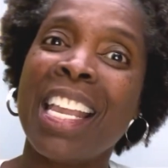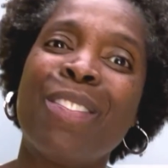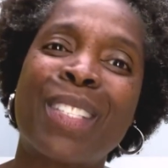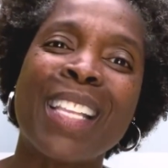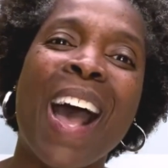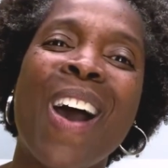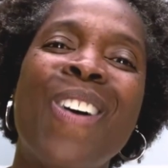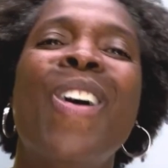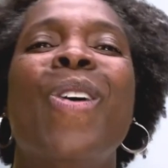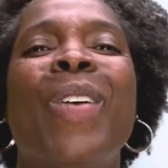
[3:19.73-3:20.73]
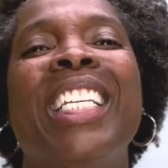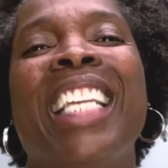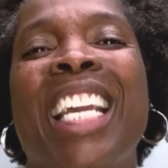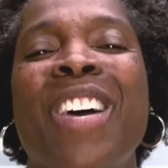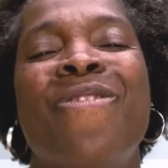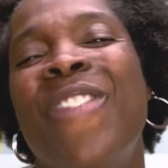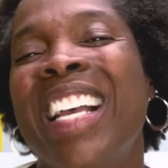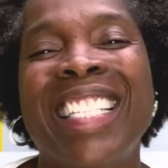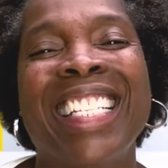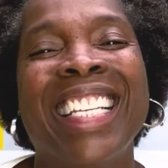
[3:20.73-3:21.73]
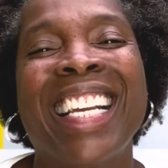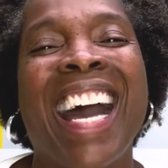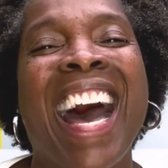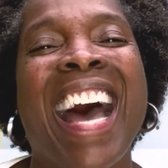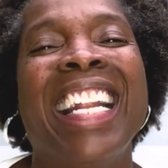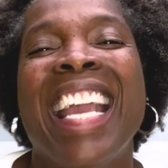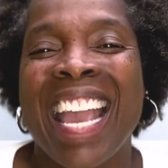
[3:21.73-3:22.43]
If so, we should confess it to God